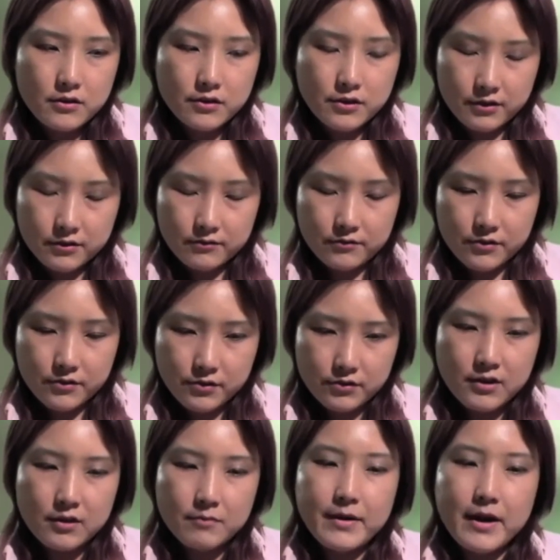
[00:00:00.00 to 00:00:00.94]

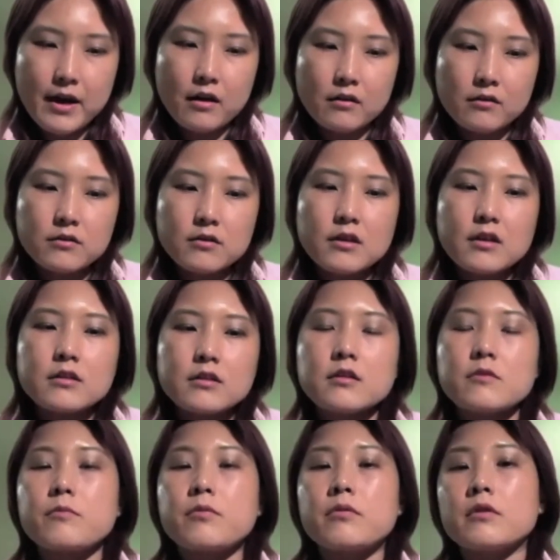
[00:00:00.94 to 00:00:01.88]
concern about
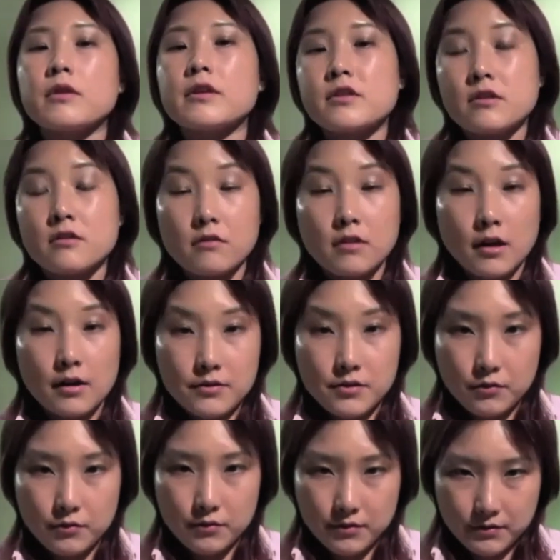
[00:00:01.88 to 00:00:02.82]
the political
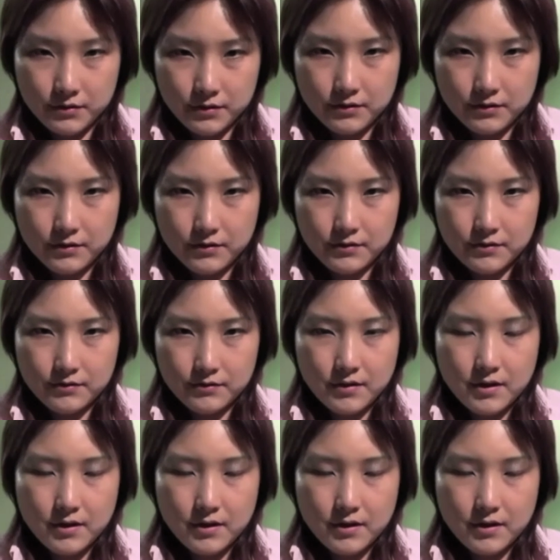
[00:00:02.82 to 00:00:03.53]
consequences.